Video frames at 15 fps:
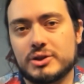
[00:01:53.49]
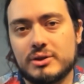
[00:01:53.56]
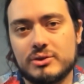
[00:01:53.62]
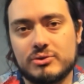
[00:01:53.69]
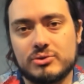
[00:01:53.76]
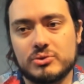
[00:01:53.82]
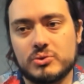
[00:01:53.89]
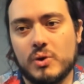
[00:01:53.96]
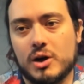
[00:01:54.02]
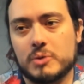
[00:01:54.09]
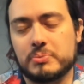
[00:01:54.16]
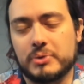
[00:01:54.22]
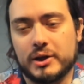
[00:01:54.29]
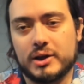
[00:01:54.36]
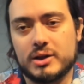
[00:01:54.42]
you are
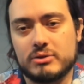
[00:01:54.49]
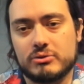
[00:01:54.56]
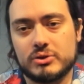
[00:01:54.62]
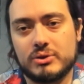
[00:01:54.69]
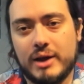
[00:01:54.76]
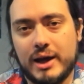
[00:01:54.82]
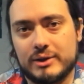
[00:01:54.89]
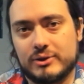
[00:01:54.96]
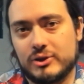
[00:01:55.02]
playing roulette,